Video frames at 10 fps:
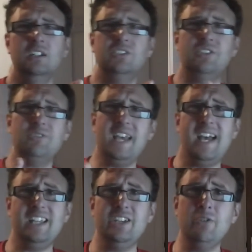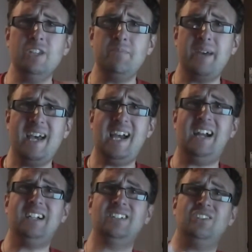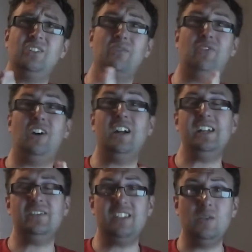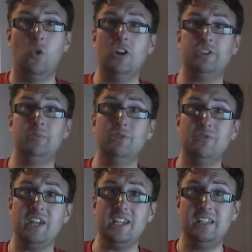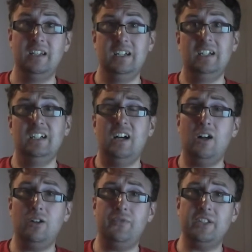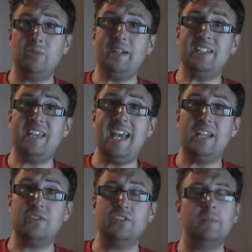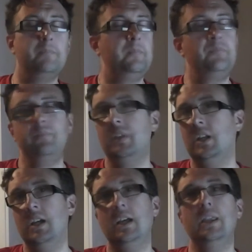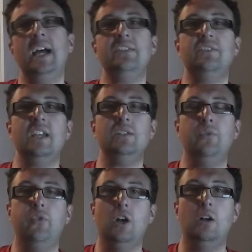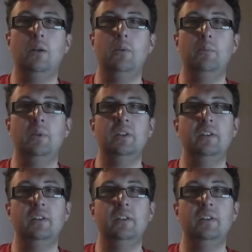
So yeah, Yogi Bear so far is the worst movie of the 2010s that's it from